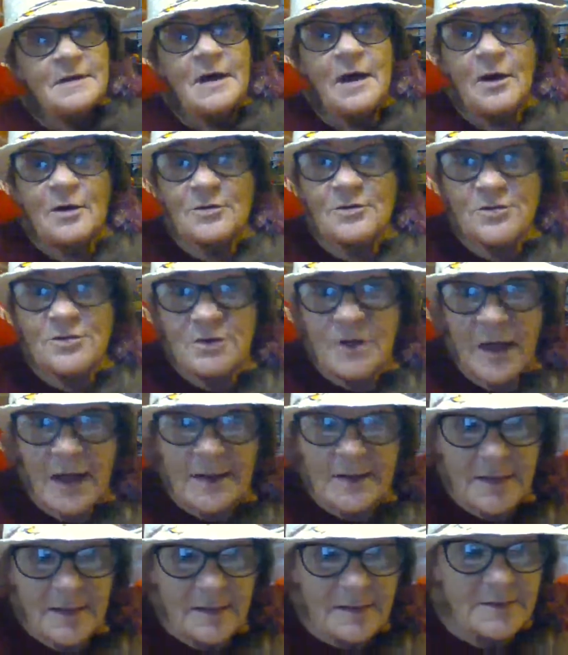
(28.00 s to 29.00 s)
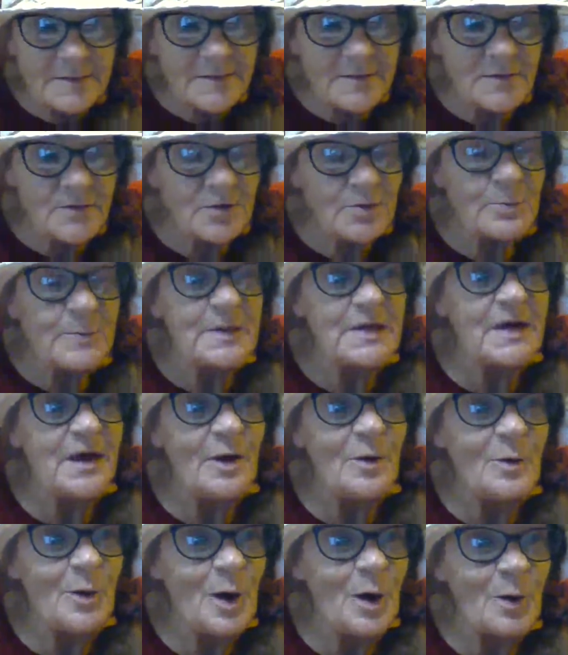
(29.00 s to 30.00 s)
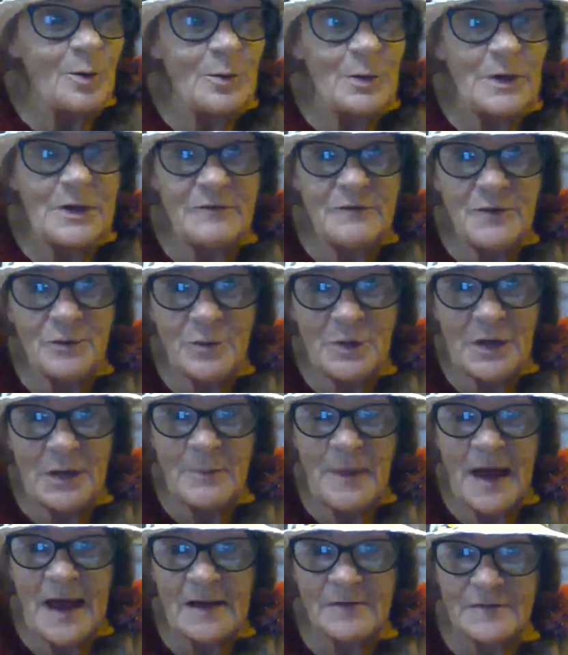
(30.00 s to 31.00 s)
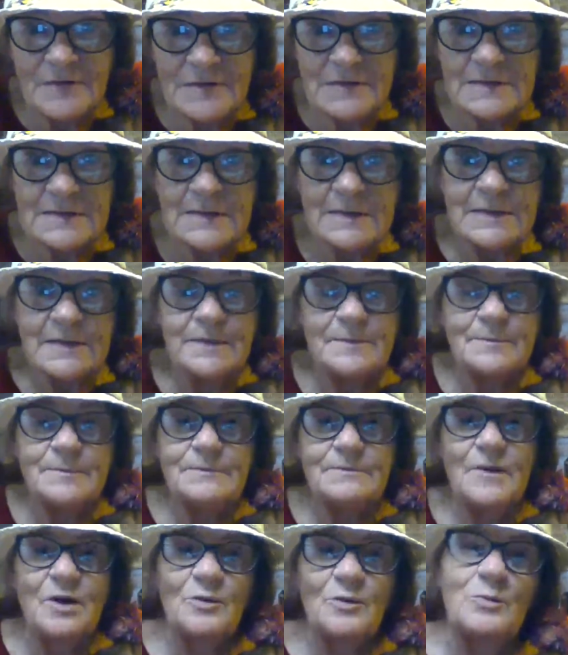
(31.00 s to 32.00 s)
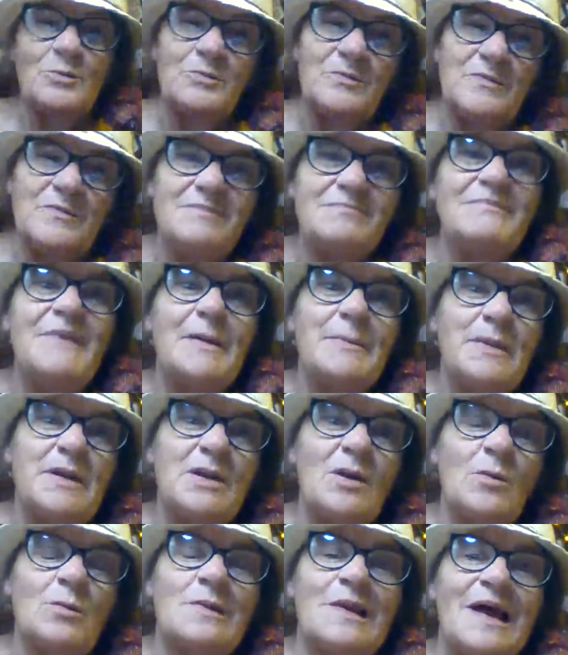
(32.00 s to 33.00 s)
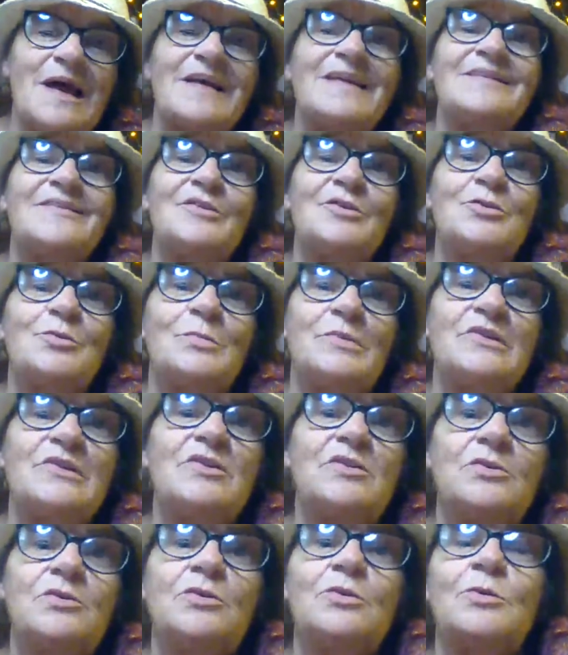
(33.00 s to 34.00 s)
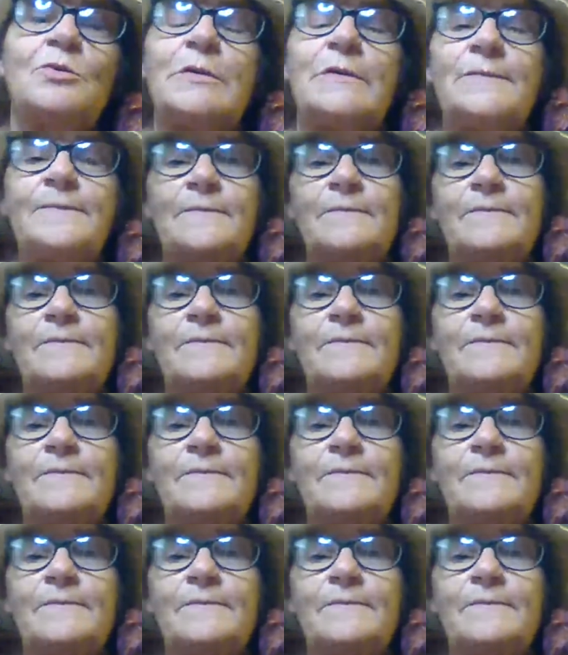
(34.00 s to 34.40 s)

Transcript: because you like to listen to me go on even when I'm half asleep. Or maybe you don't like to, but you do it.